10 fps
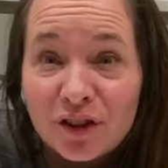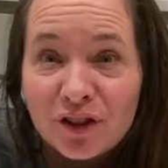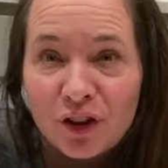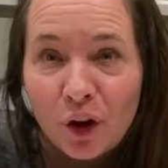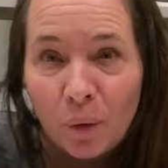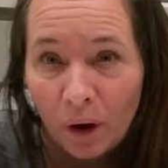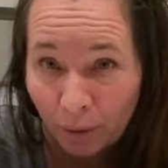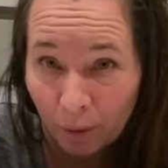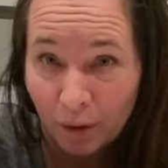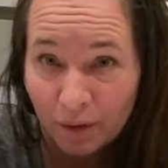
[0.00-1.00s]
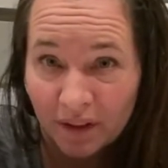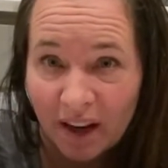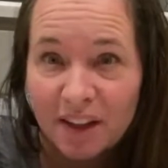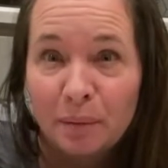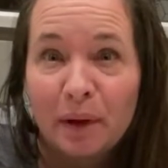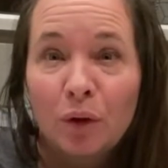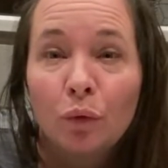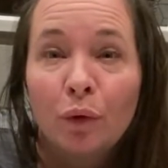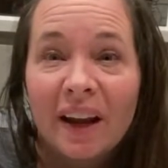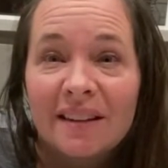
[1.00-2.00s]
So our roast has been
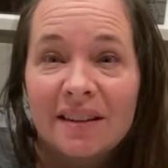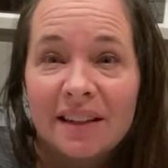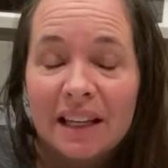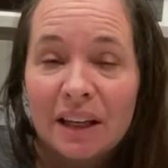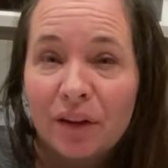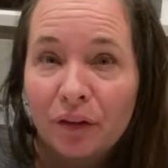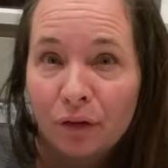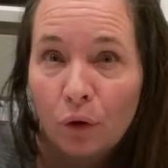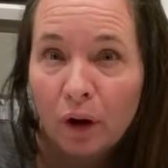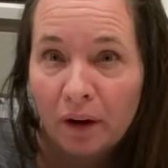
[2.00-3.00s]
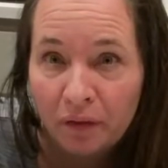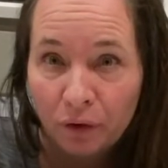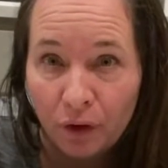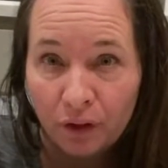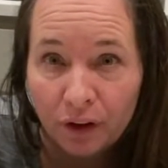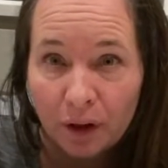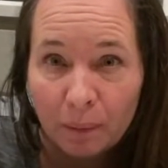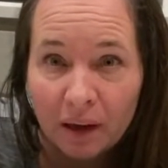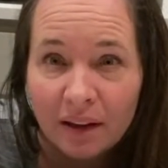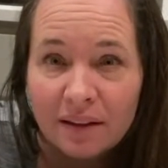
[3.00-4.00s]
resting for a full 30
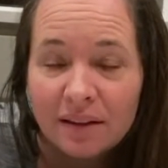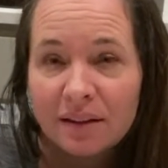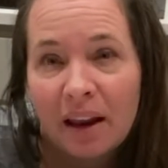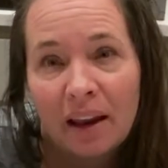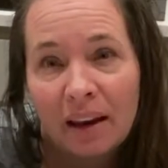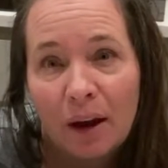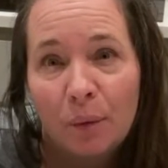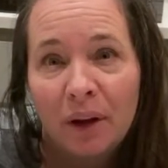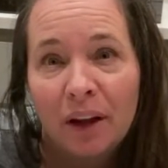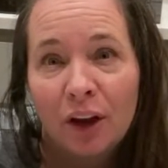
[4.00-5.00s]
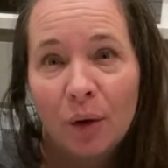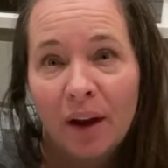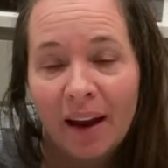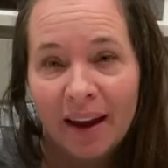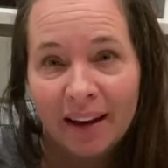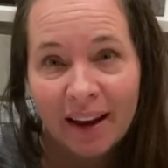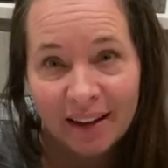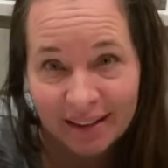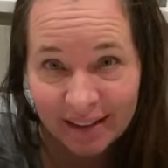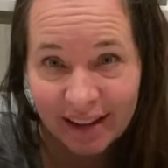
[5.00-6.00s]
minutes, and now we can go ahead
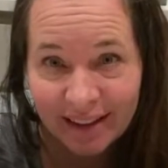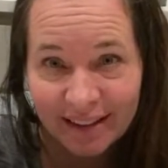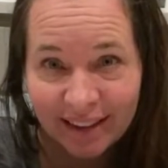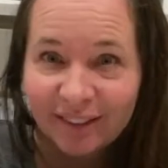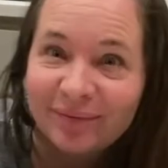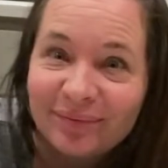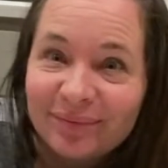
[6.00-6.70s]
and slice it.